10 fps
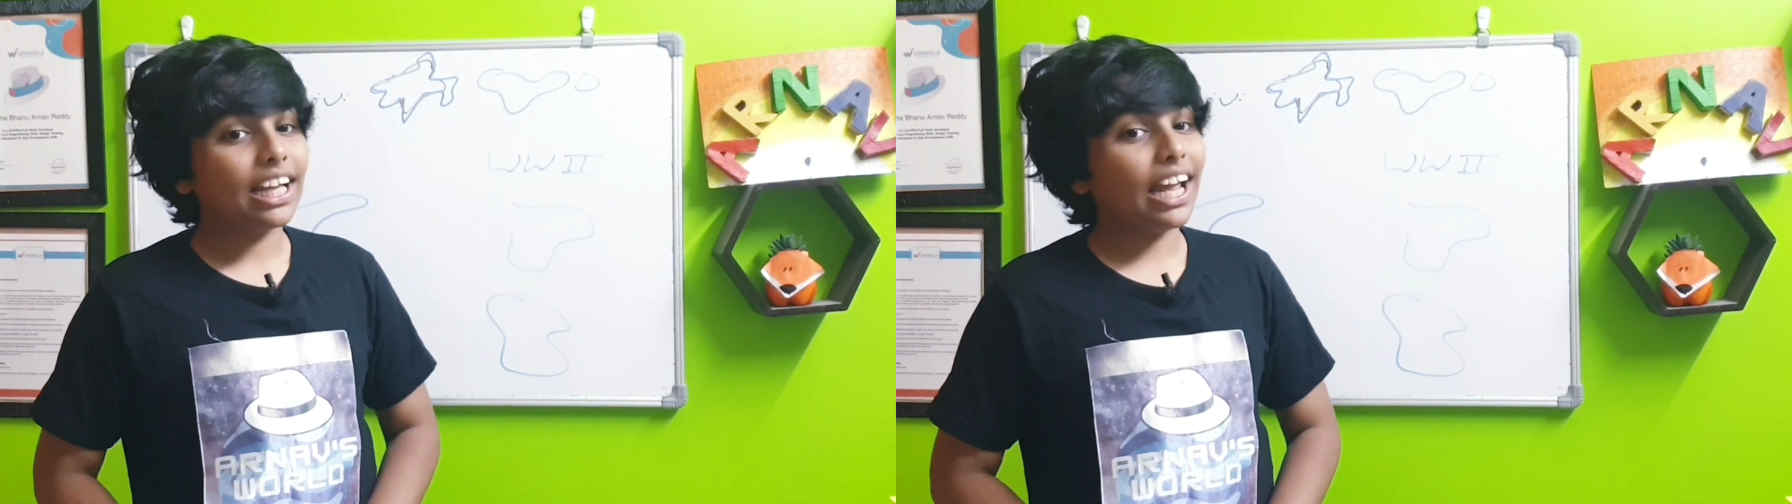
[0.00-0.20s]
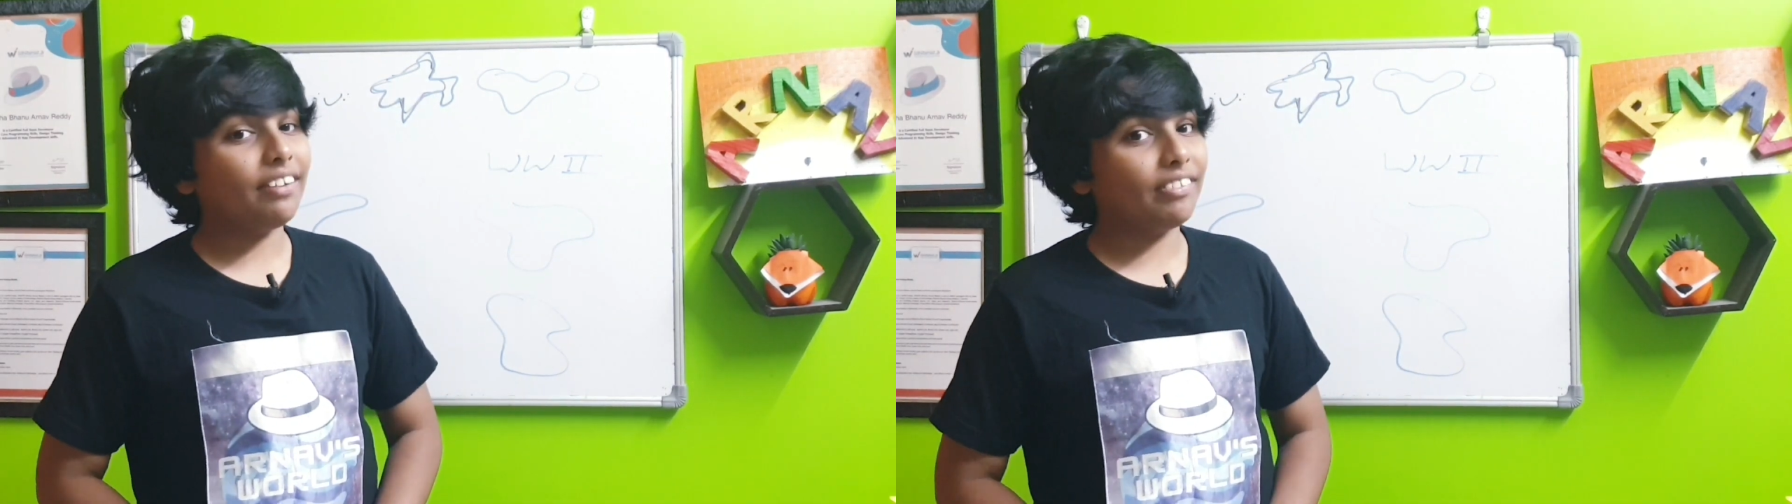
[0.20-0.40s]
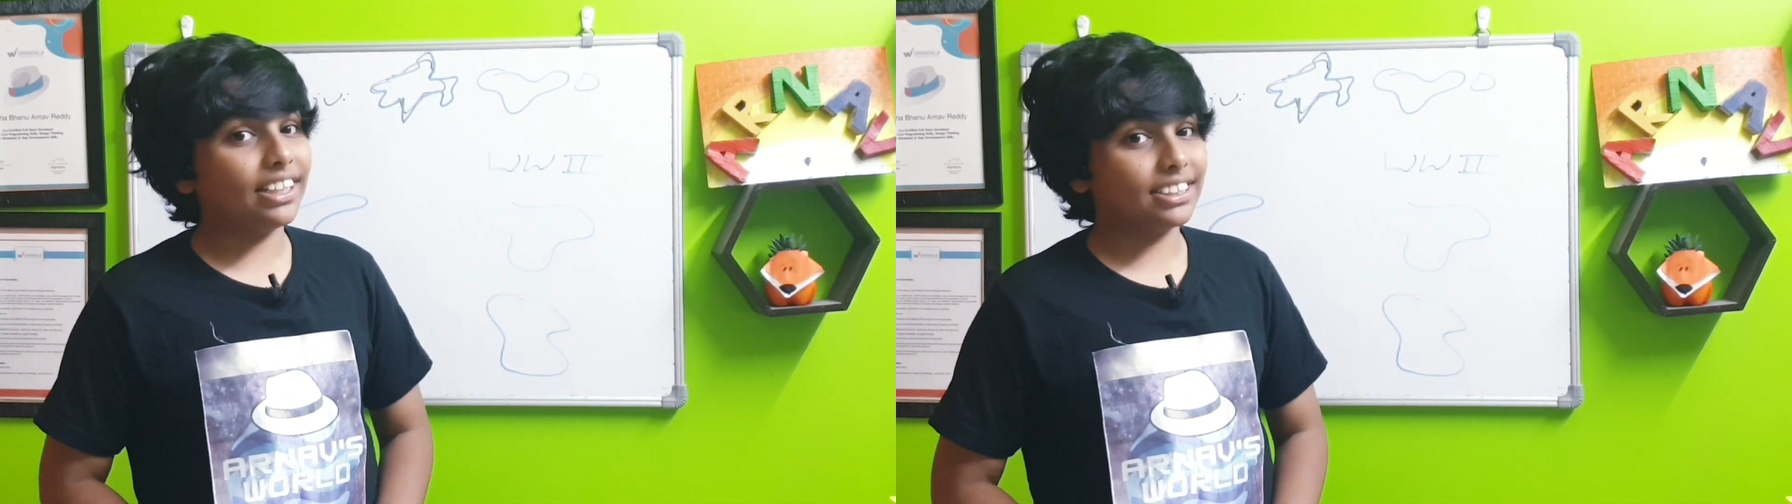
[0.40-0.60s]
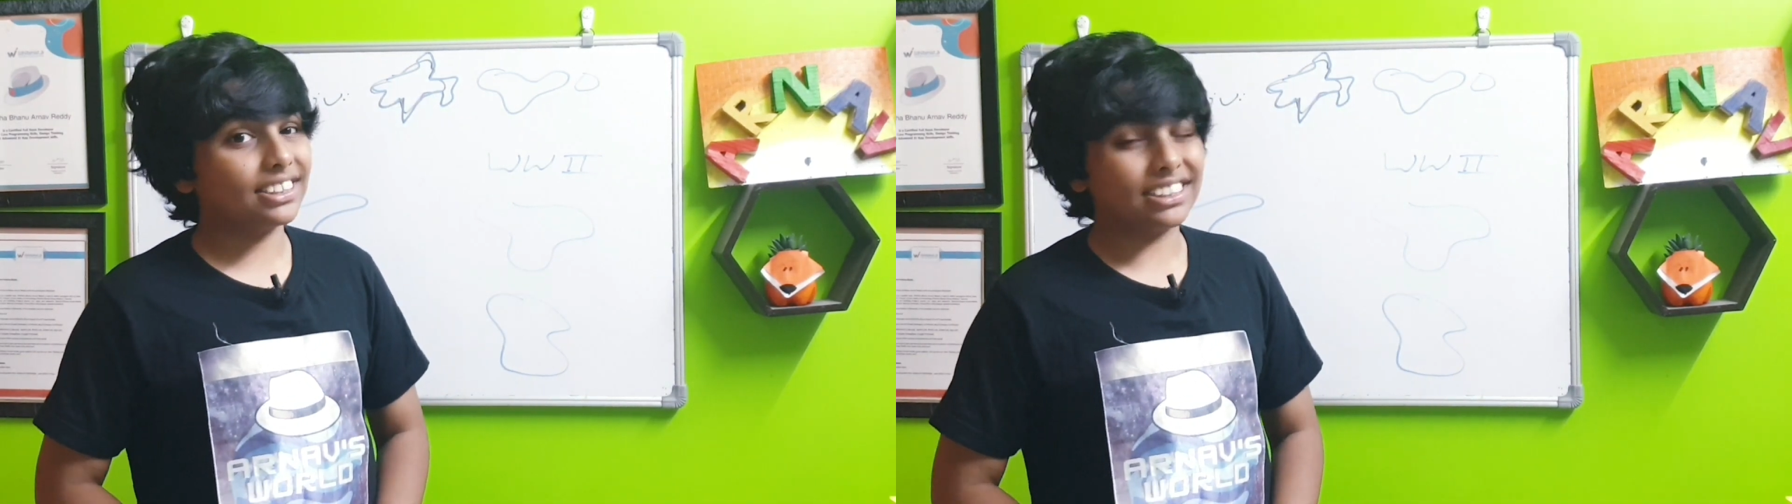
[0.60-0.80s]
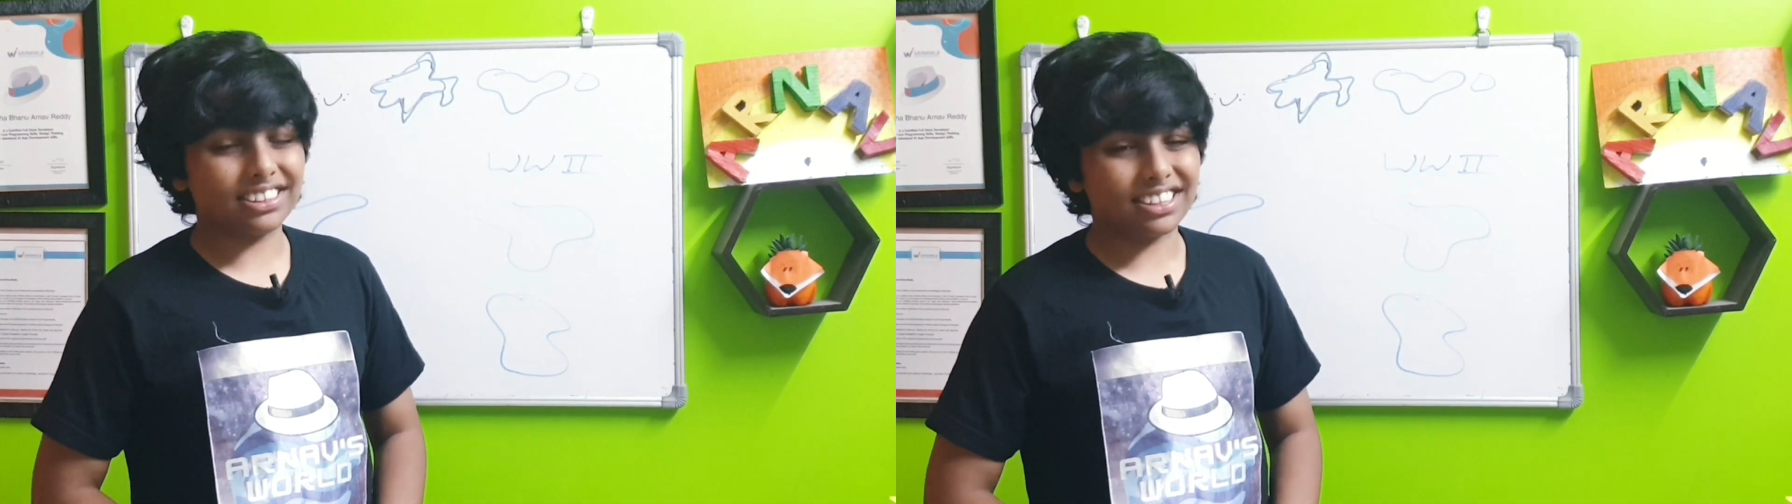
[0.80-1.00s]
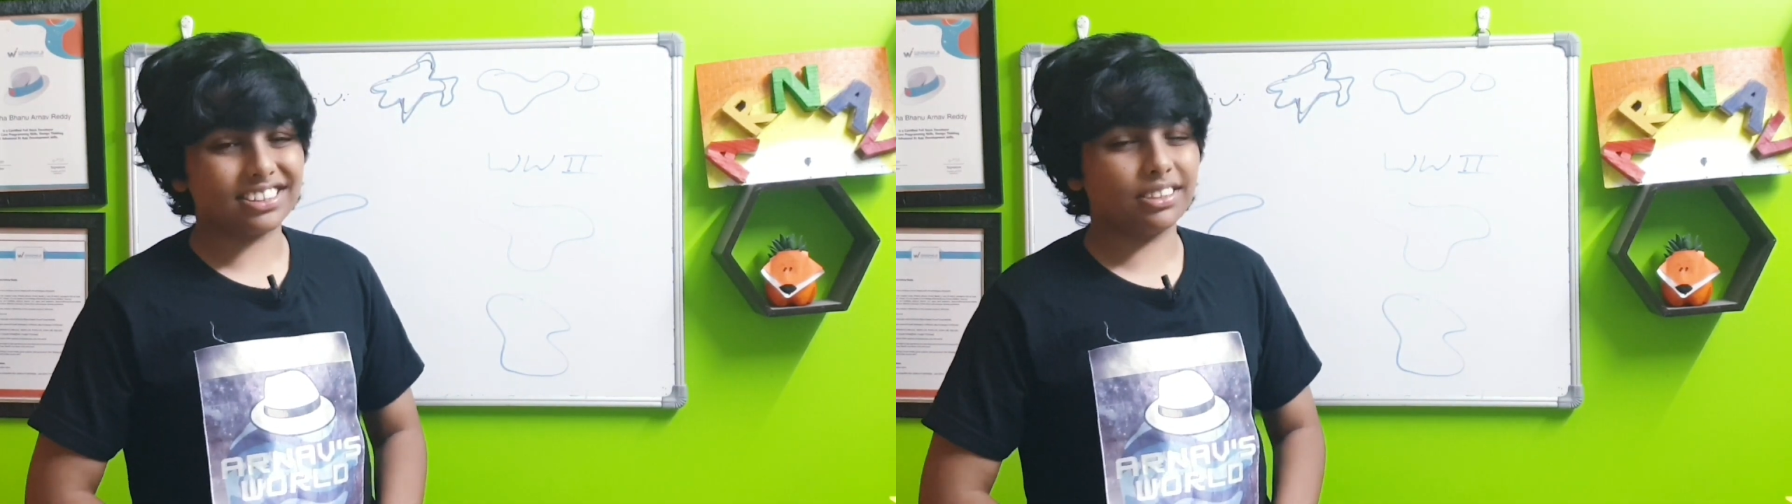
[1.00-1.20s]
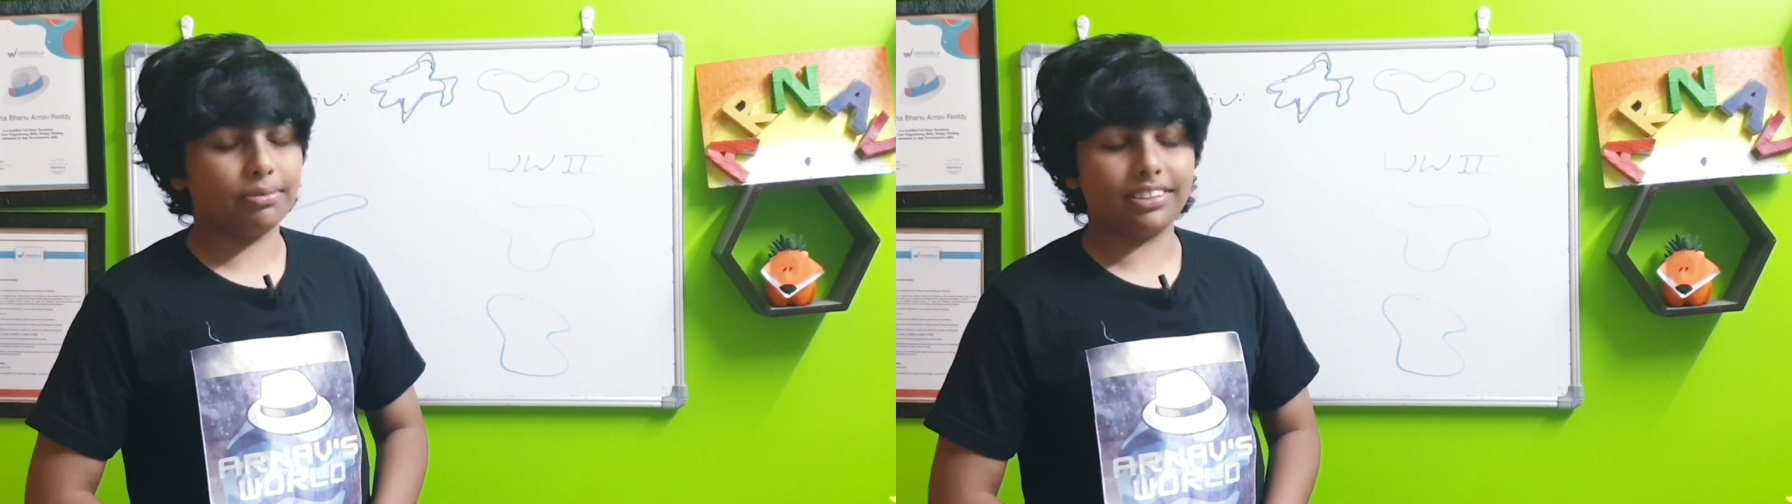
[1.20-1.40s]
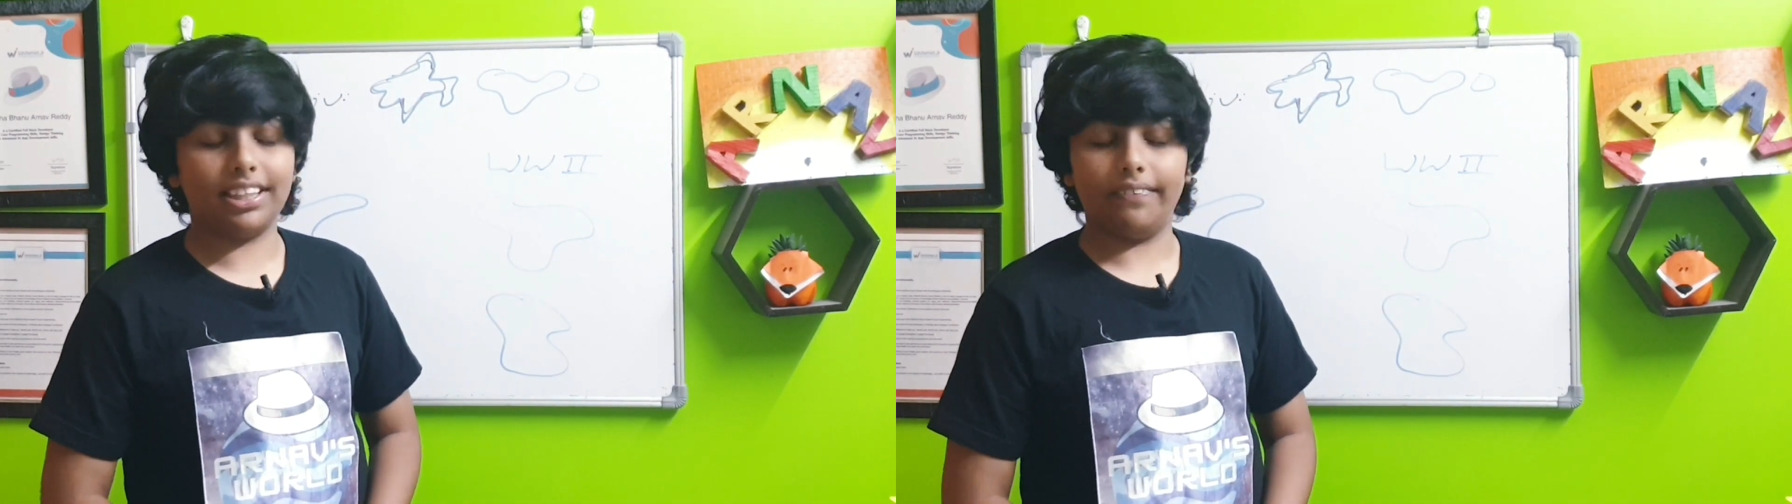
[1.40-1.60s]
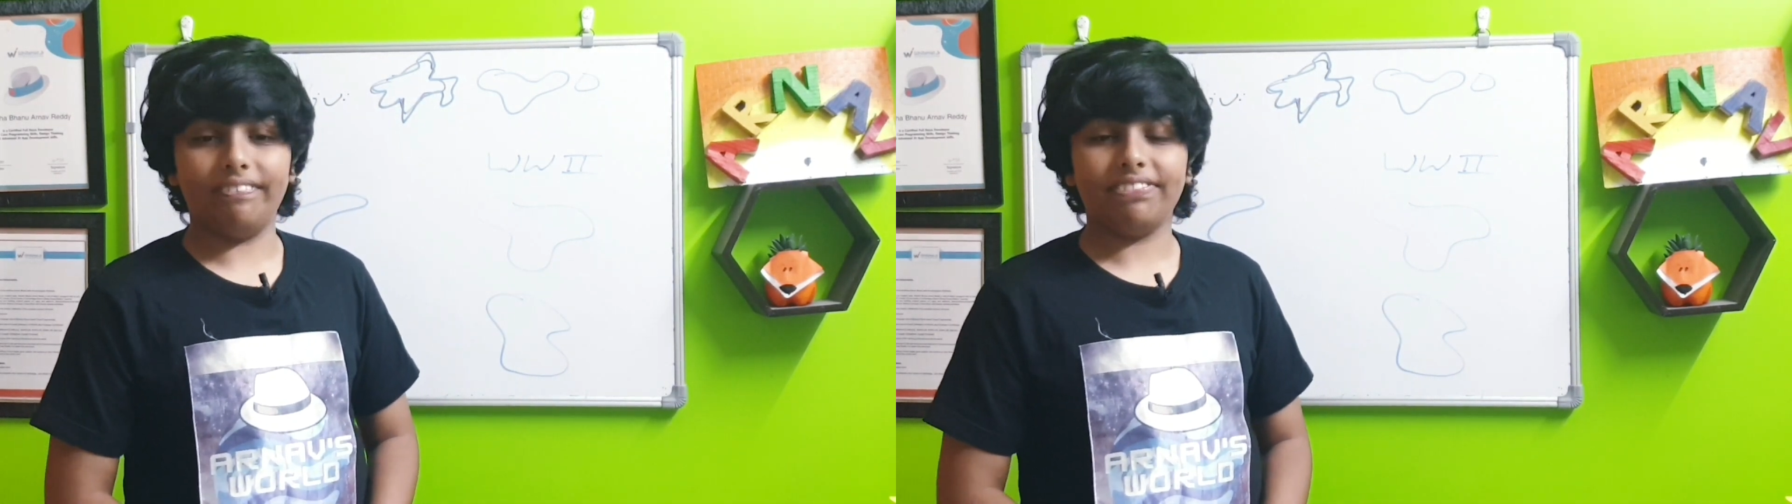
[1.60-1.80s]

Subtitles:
and we just discussed about them.